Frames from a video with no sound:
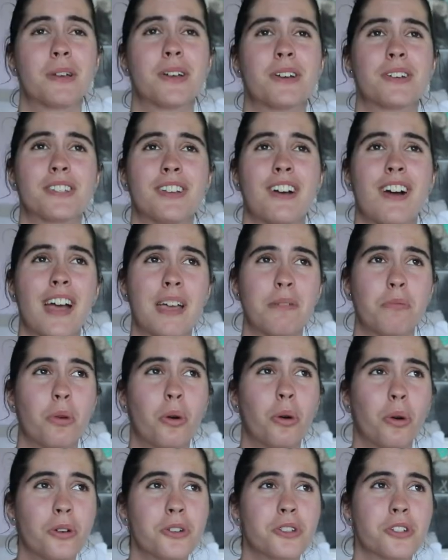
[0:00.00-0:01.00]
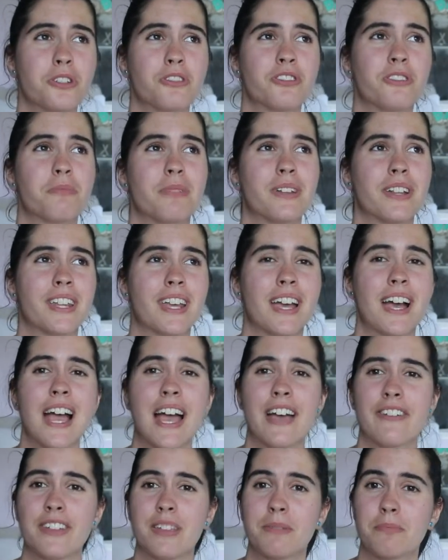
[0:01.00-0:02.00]
because I'm all too familiar,
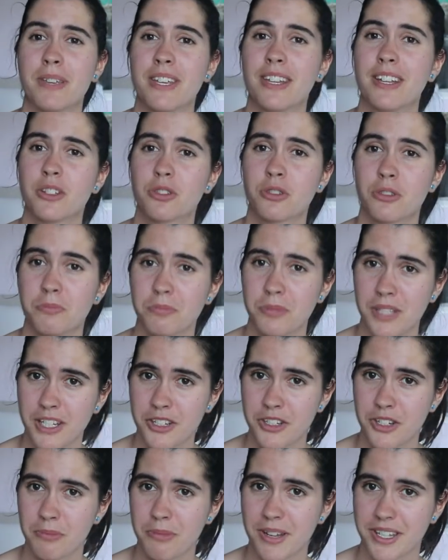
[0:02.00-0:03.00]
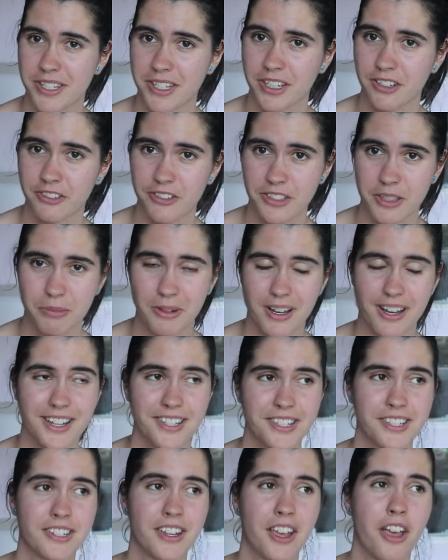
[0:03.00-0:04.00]
having been a swim teacher myself in the
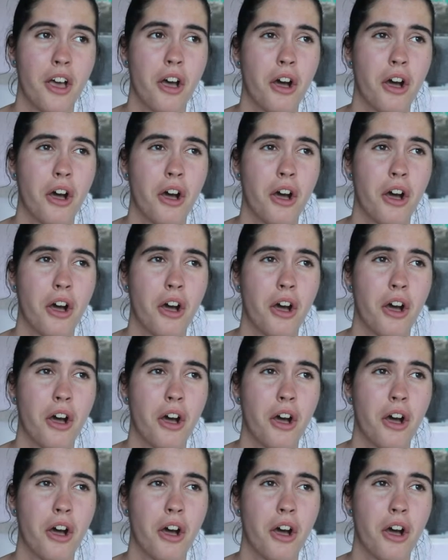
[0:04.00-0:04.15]
past,